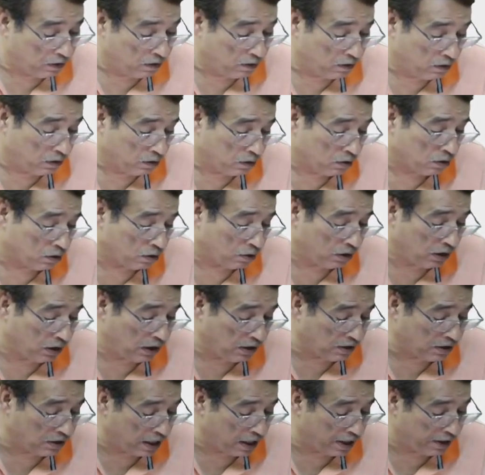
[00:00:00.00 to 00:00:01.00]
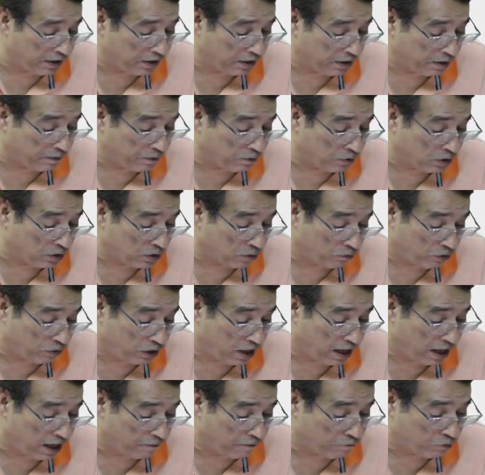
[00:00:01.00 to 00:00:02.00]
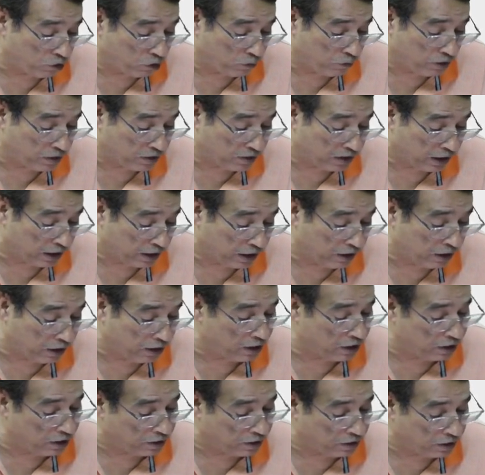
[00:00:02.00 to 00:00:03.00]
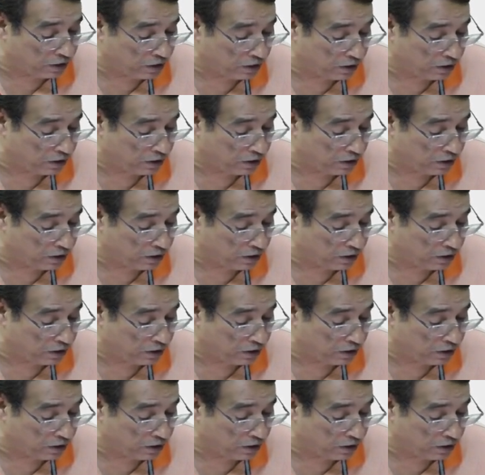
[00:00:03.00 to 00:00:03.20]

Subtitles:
So these items will have to be segregated